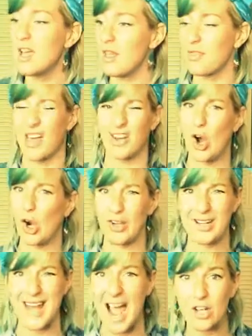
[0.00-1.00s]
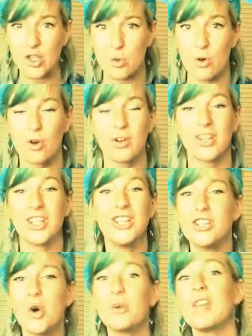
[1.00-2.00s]
that aren't natural. You
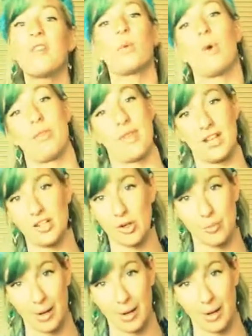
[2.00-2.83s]
don't even want that in your